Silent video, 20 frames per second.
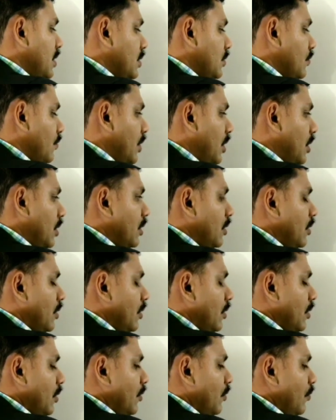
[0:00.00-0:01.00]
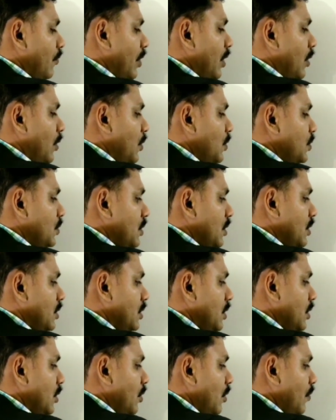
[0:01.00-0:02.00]
is what?
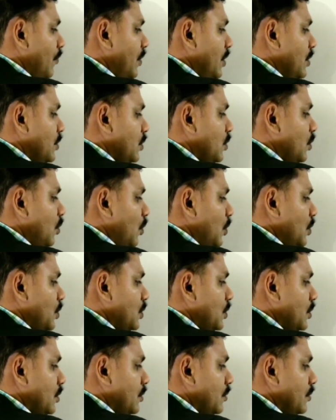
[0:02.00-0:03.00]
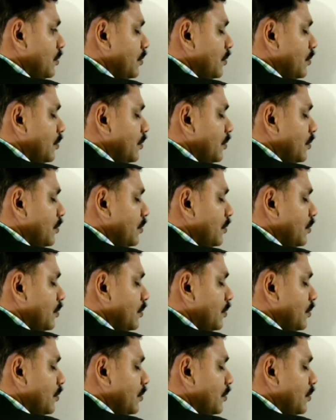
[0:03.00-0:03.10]
Velocity of the source.